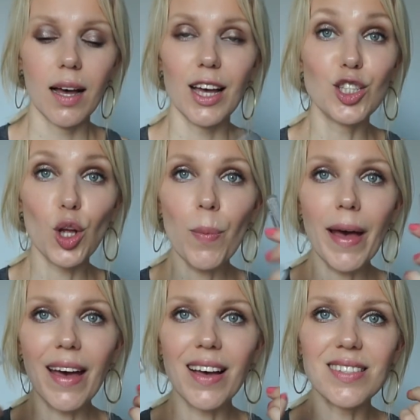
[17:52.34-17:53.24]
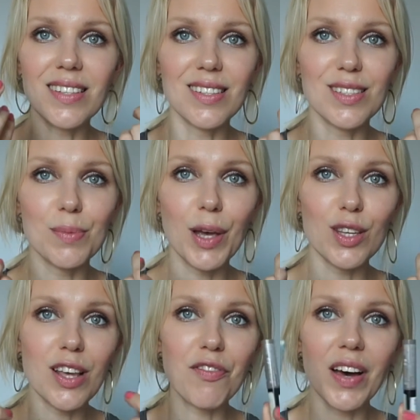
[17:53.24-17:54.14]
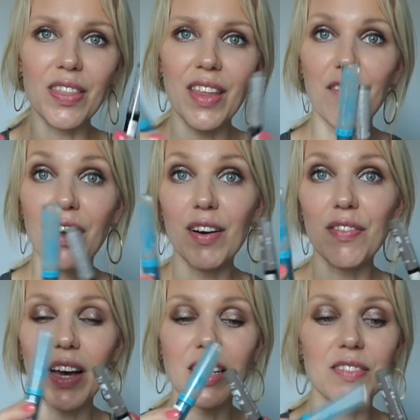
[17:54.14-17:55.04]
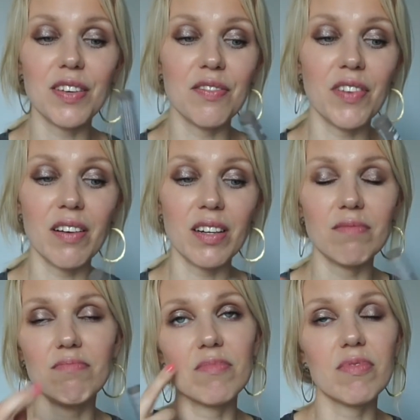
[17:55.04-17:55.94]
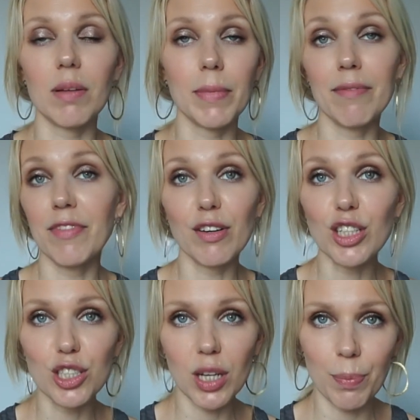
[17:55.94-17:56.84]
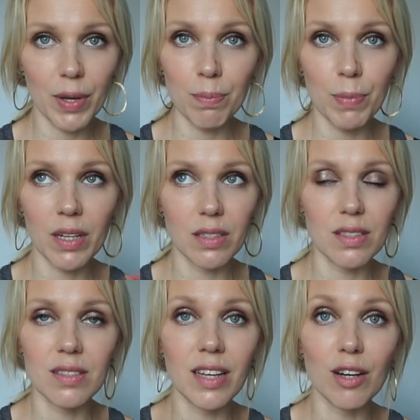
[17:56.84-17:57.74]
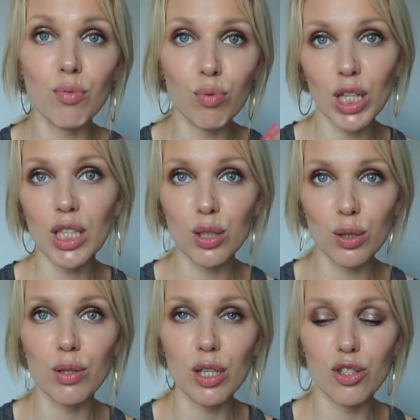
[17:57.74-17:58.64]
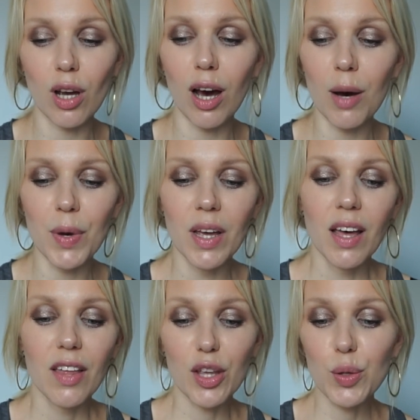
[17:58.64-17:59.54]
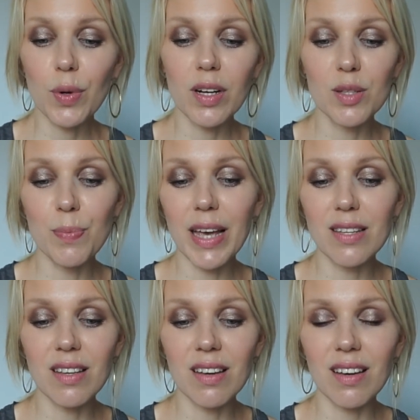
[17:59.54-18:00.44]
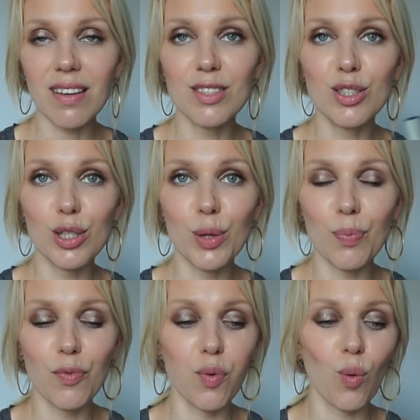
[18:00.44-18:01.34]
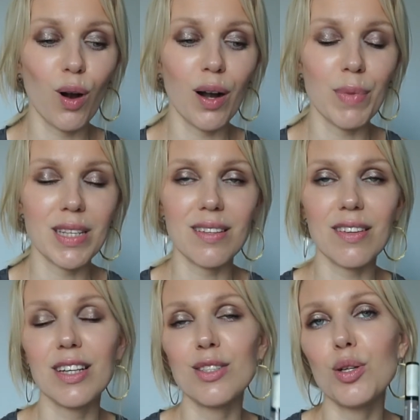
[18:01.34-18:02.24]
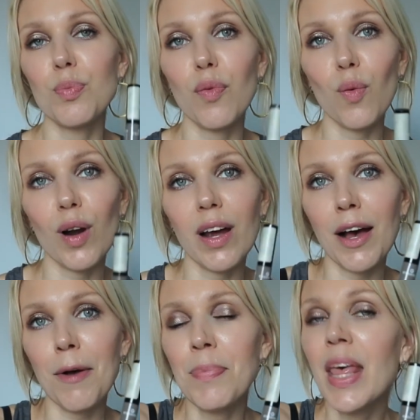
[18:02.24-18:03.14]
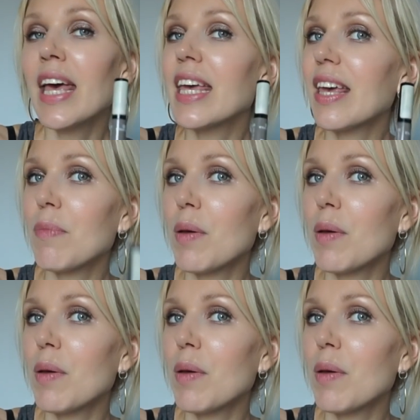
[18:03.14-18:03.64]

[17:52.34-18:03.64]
It's all by Essence, because I find they're very effective and very, I mean, very cheap, and but they really do the job. This one is basic dupe for, basically a dupe for um, Give